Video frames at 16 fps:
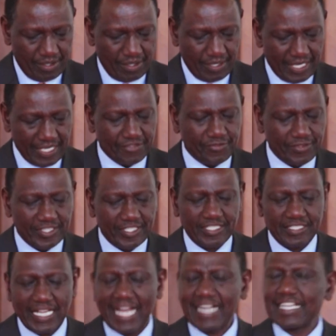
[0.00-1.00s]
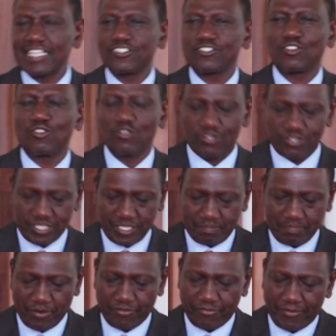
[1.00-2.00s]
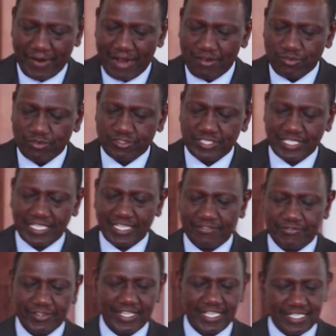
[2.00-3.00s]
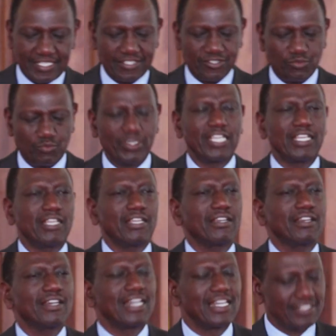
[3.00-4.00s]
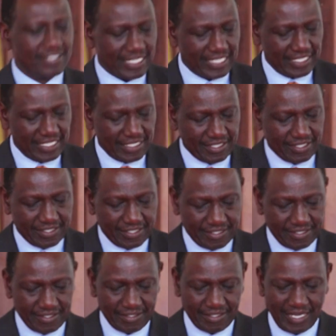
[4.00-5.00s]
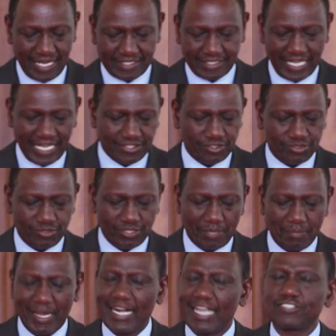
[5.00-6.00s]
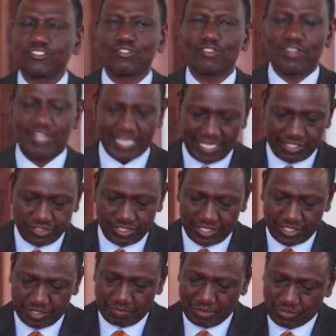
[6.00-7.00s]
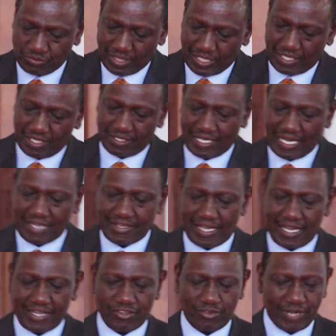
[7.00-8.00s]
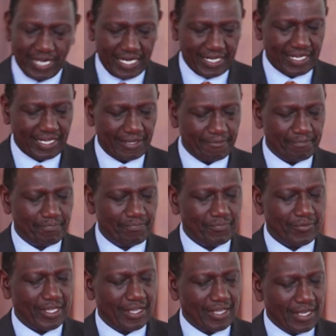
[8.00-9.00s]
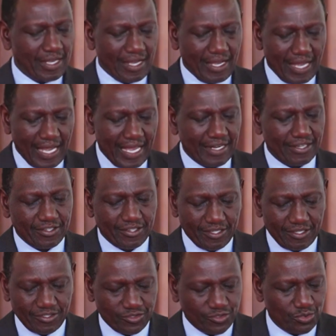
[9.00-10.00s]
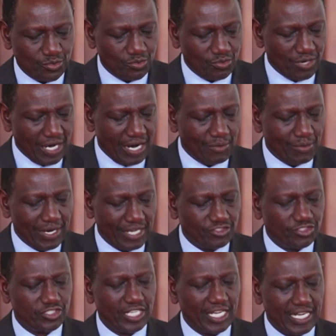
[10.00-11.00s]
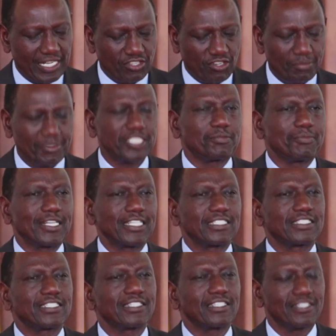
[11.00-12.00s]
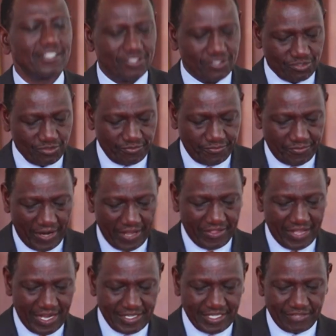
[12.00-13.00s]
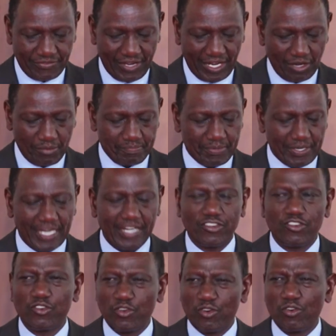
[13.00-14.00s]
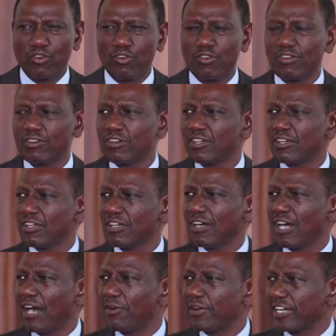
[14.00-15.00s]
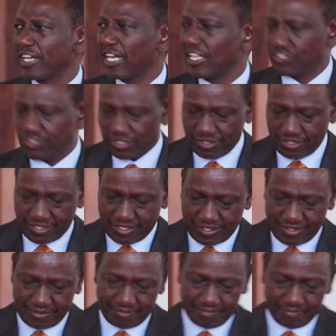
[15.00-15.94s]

His visit underscores the profound significance we, as leaders, attach to the bilateral relations between Kenya and Uganda and to our shared commitment to further develop and grow our relations.